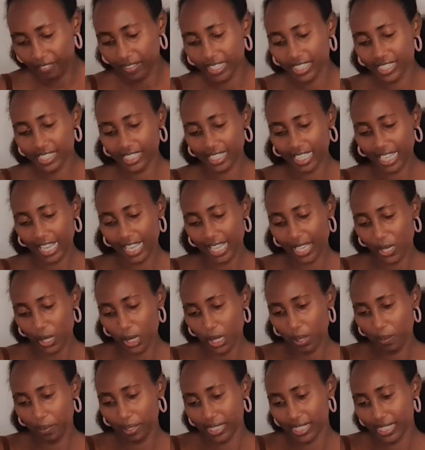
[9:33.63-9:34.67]
me tell
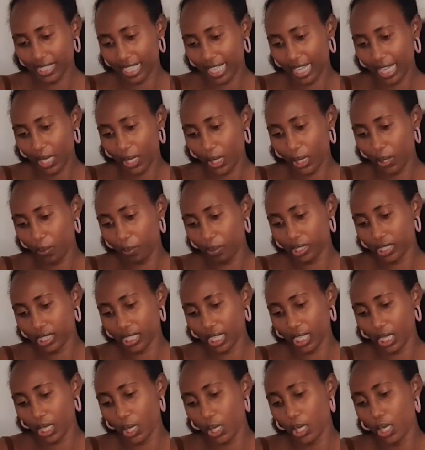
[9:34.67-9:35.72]
you.
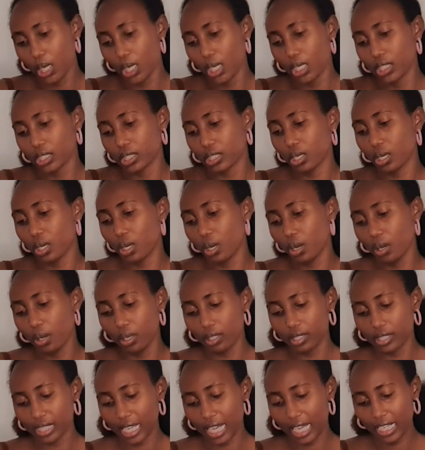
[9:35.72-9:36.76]
So
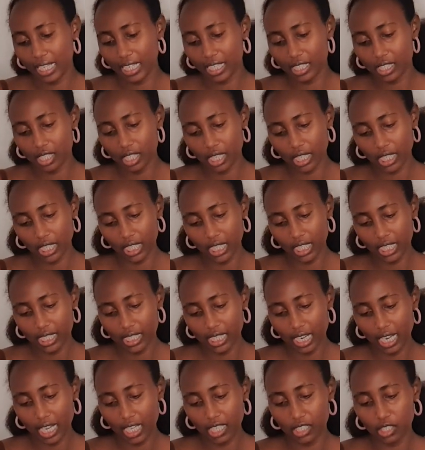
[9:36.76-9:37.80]
Sally, 3
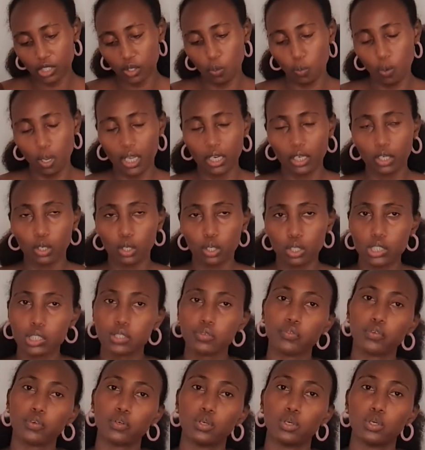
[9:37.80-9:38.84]
liters, one goes
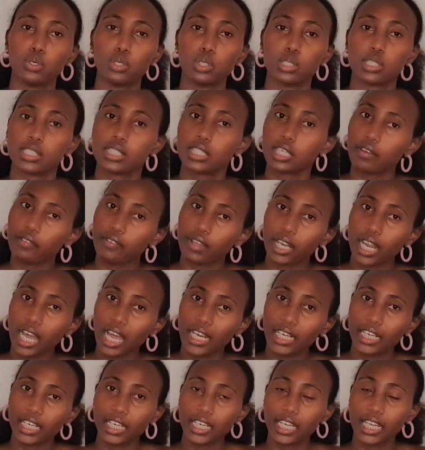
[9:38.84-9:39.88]
for
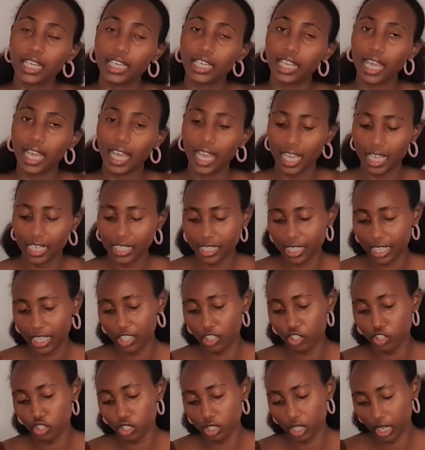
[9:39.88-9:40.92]
780
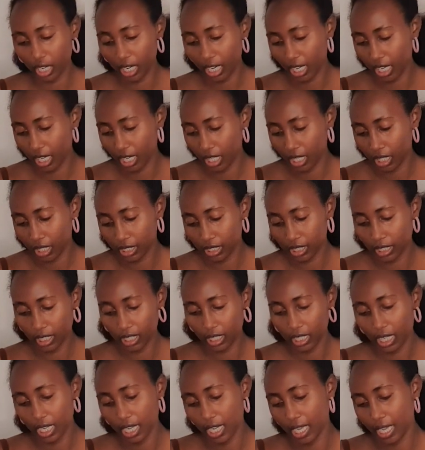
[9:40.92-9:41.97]
shillings.
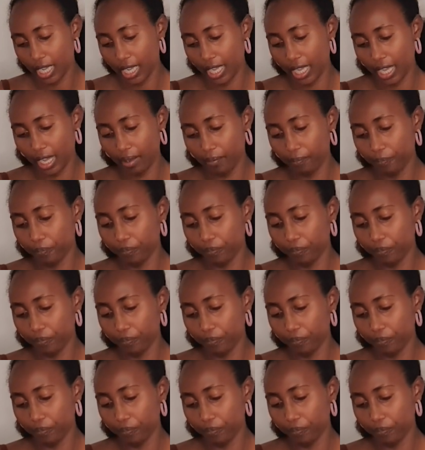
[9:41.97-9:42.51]
Yeah.